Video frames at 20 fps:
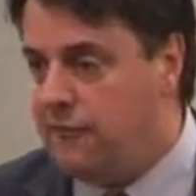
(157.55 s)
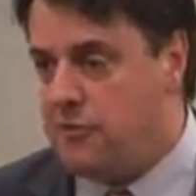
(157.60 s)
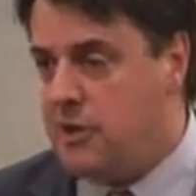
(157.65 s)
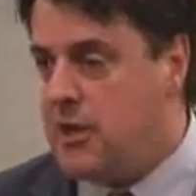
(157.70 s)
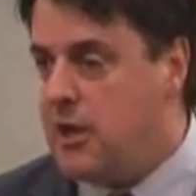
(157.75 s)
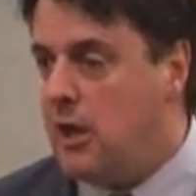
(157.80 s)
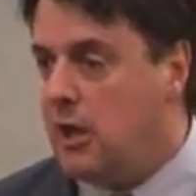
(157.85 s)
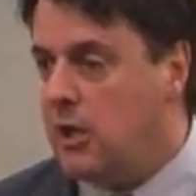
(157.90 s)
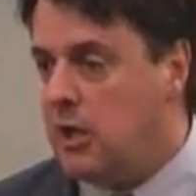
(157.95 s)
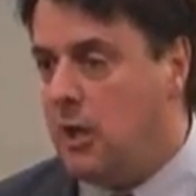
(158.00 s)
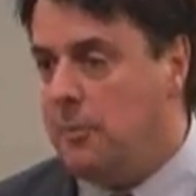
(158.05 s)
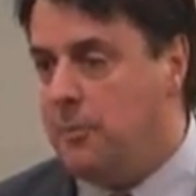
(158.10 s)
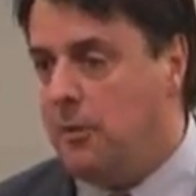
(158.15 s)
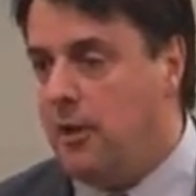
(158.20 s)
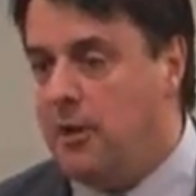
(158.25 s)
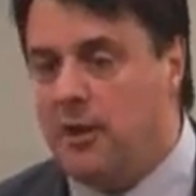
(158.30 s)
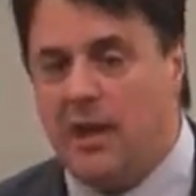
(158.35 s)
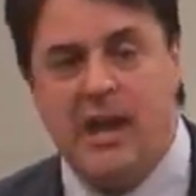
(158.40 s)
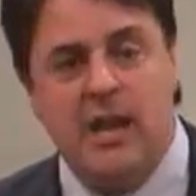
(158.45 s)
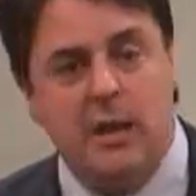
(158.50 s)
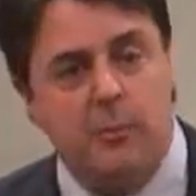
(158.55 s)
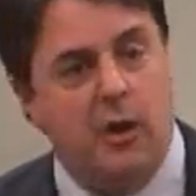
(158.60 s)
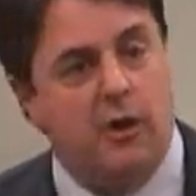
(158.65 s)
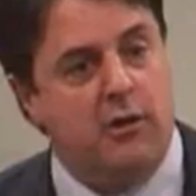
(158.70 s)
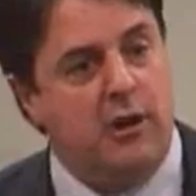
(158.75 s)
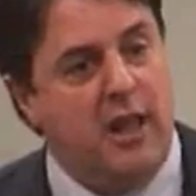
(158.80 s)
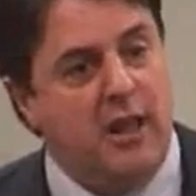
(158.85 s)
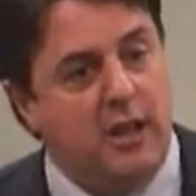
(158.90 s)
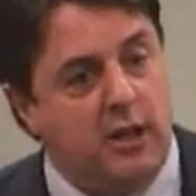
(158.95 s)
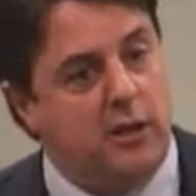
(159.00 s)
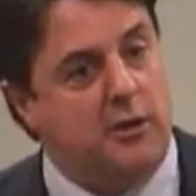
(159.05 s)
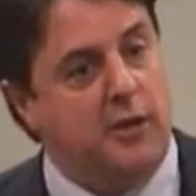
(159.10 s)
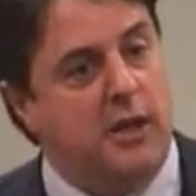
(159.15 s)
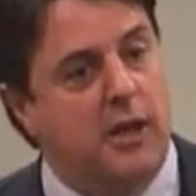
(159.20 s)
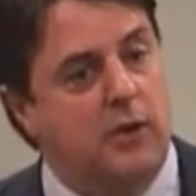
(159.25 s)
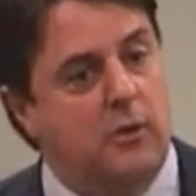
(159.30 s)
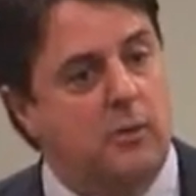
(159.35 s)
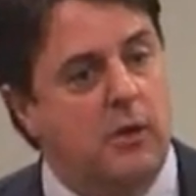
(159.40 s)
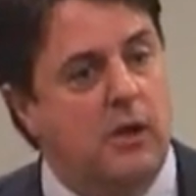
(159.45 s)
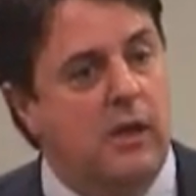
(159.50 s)
for a young couple in anywhere in England
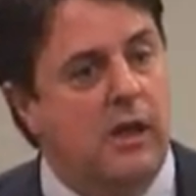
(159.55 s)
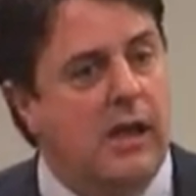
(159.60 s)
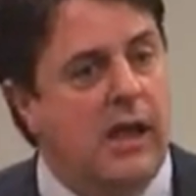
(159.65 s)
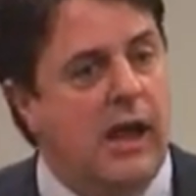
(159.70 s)
now?